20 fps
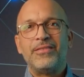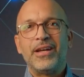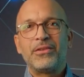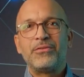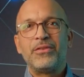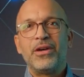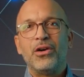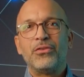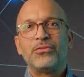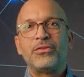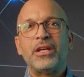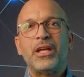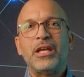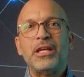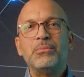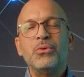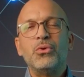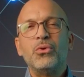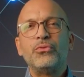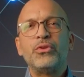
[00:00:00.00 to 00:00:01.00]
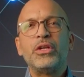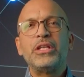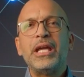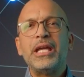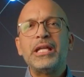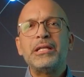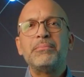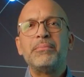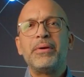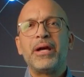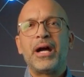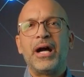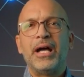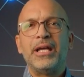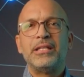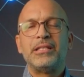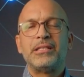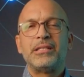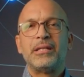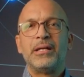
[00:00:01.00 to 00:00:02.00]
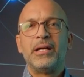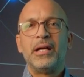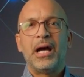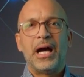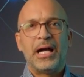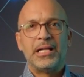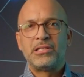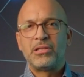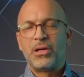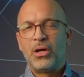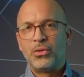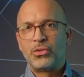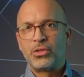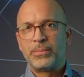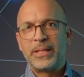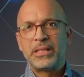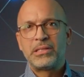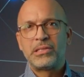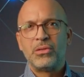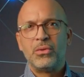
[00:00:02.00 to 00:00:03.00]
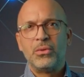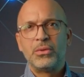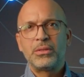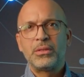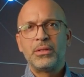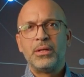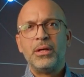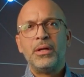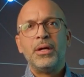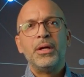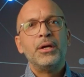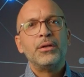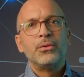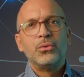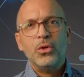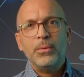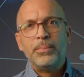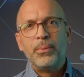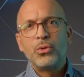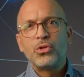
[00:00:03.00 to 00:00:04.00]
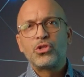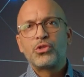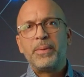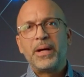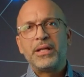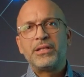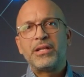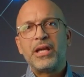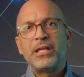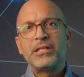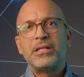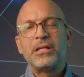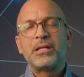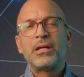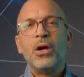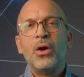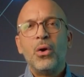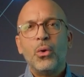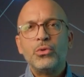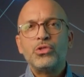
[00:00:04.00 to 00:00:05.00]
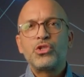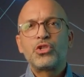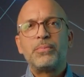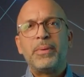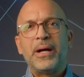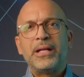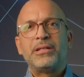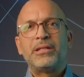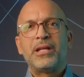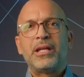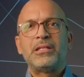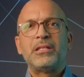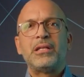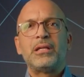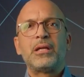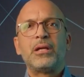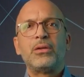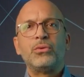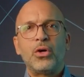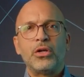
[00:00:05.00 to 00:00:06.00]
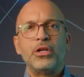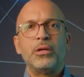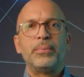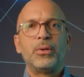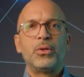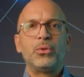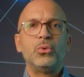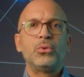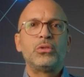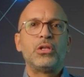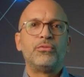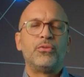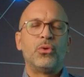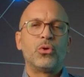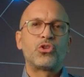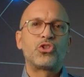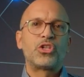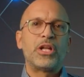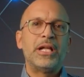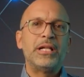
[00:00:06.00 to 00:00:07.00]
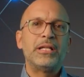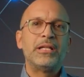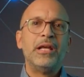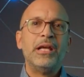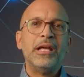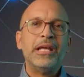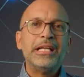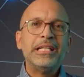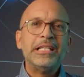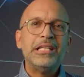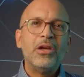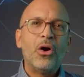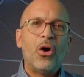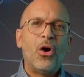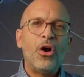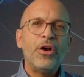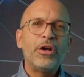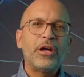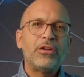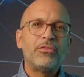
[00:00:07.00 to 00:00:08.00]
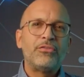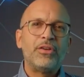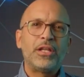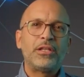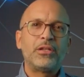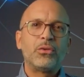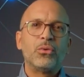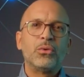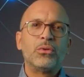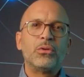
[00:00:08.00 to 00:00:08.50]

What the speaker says: at EMO, we will be presenting new products for each area: automation, 0-point clamping, and work holding technology. That will